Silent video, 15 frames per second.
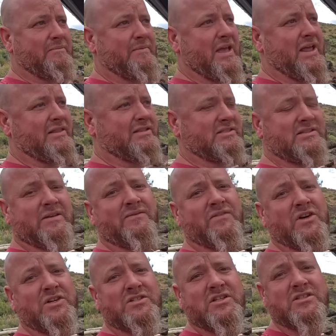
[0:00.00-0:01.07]
It's the
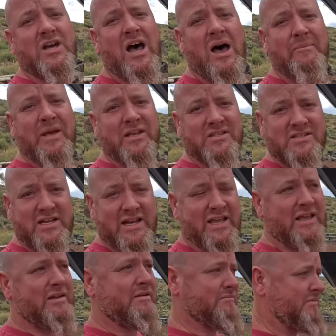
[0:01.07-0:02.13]
first atomic
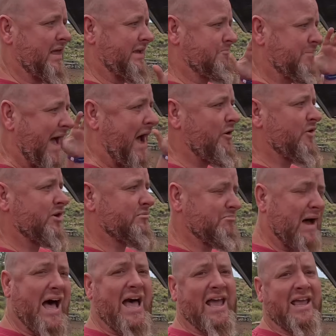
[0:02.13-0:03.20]
city, like powered
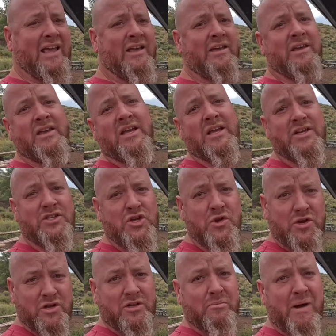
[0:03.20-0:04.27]
by
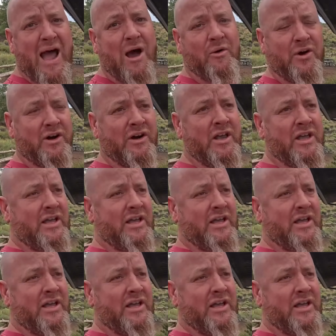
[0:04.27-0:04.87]
nuclear power.